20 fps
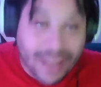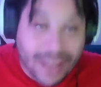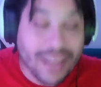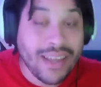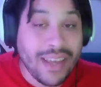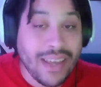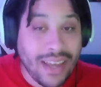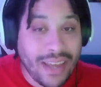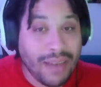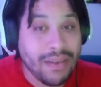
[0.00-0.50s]

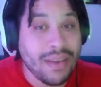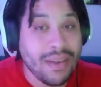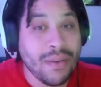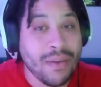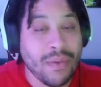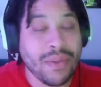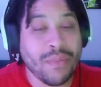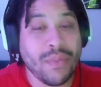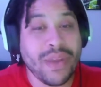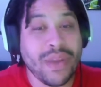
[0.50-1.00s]
he
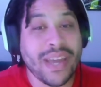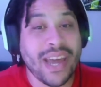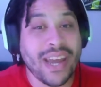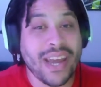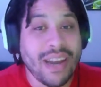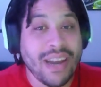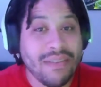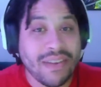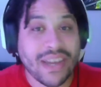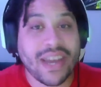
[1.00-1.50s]
we get
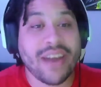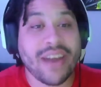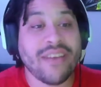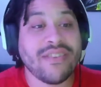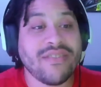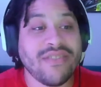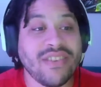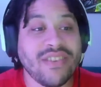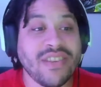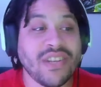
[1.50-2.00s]
another
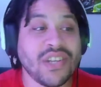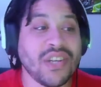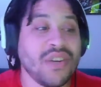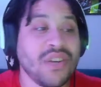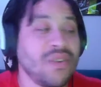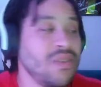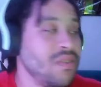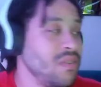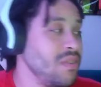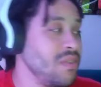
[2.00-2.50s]
character in the
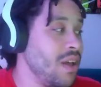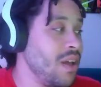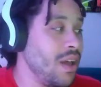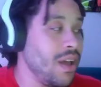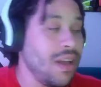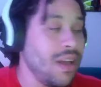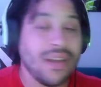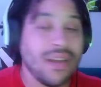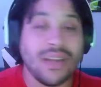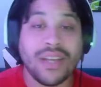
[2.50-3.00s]
show.
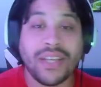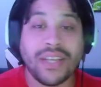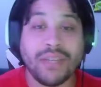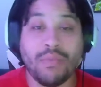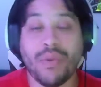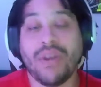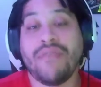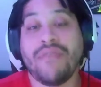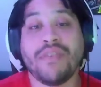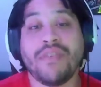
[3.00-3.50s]
Uh, he's
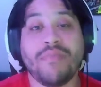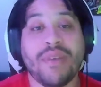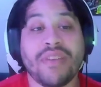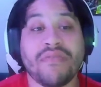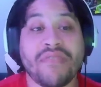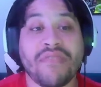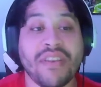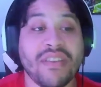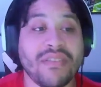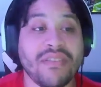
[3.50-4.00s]
one of his best
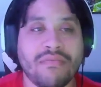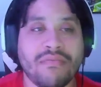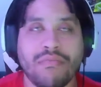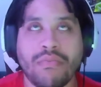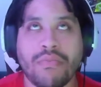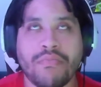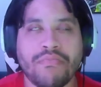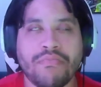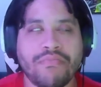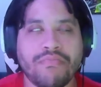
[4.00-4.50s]
friends,
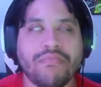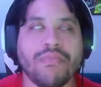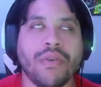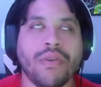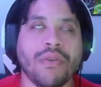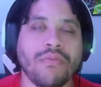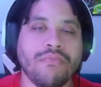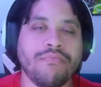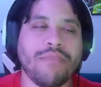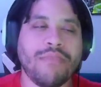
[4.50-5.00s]

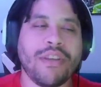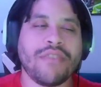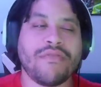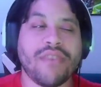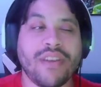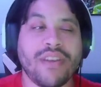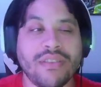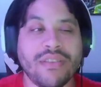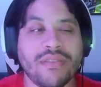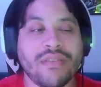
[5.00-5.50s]
well, best
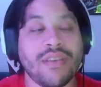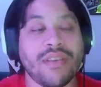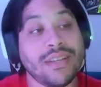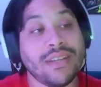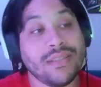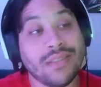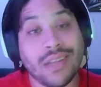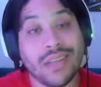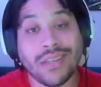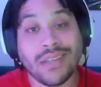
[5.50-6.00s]
friends as
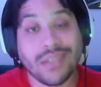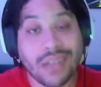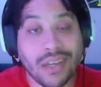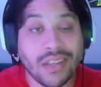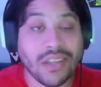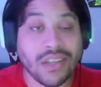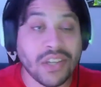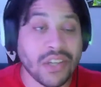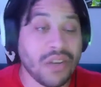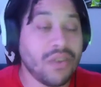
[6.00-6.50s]
they say in
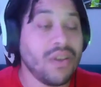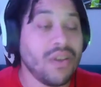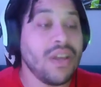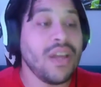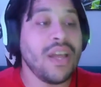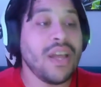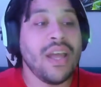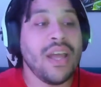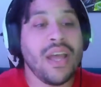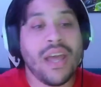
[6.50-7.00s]
the show,
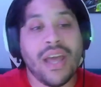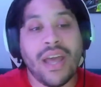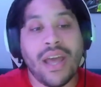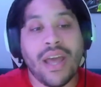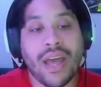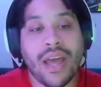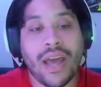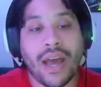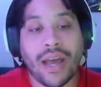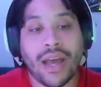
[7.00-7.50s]

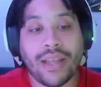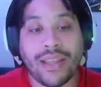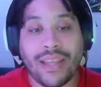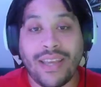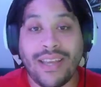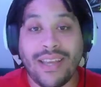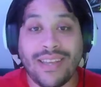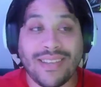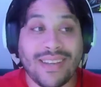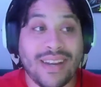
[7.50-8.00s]
and
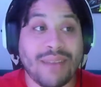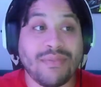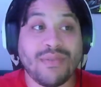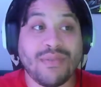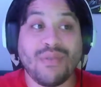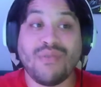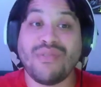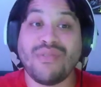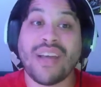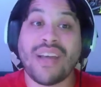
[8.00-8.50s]
he is an
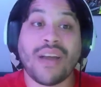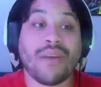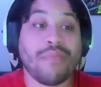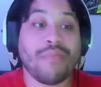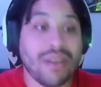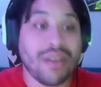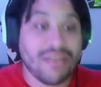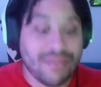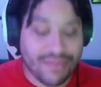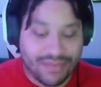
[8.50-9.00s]
absolute
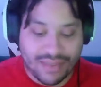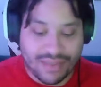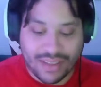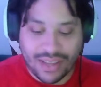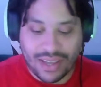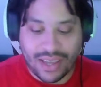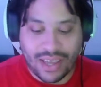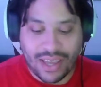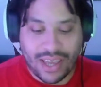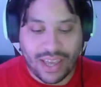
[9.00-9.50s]
psychopath.
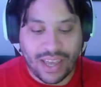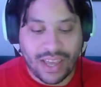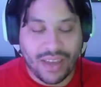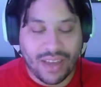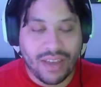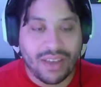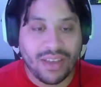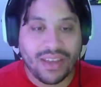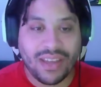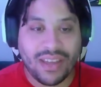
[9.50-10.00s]

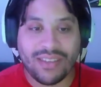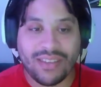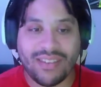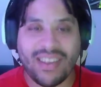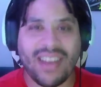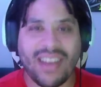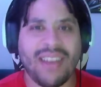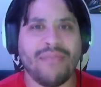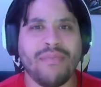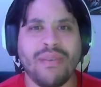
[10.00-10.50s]
He is
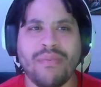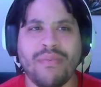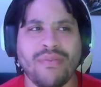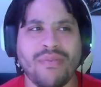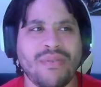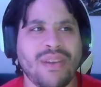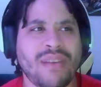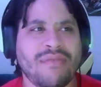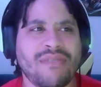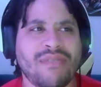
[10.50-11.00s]
killing
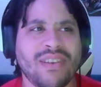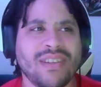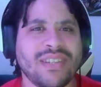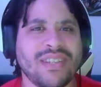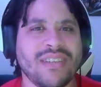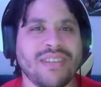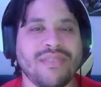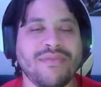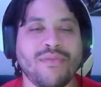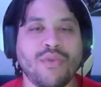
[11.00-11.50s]
people left, right, and
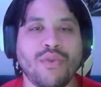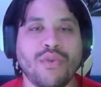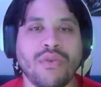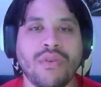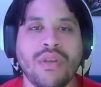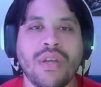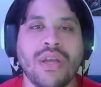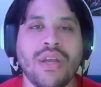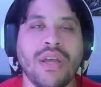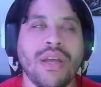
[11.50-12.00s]
centre. For
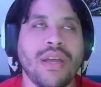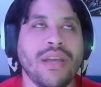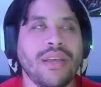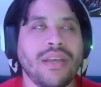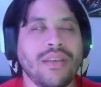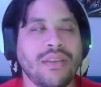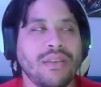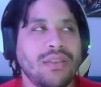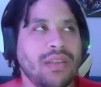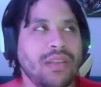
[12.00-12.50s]
he,
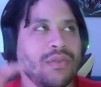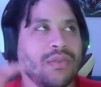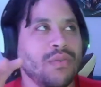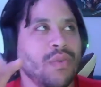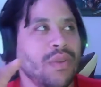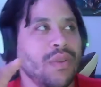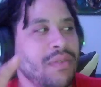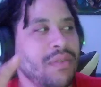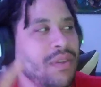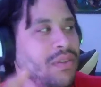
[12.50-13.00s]
there was
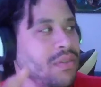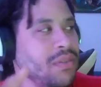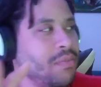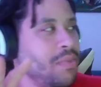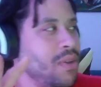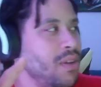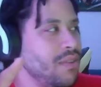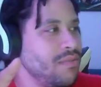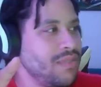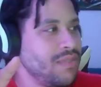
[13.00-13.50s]
one, there was a
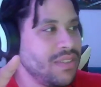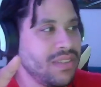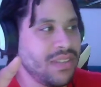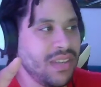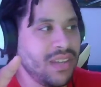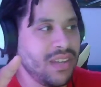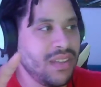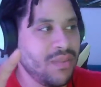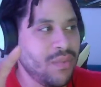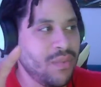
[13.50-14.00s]
part of a
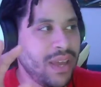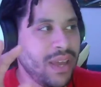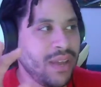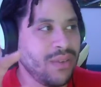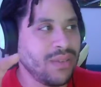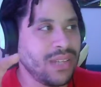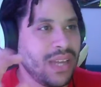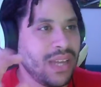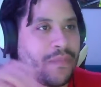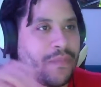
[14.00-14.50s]
scene where he
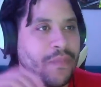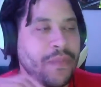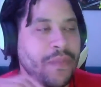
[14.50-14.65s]
was like,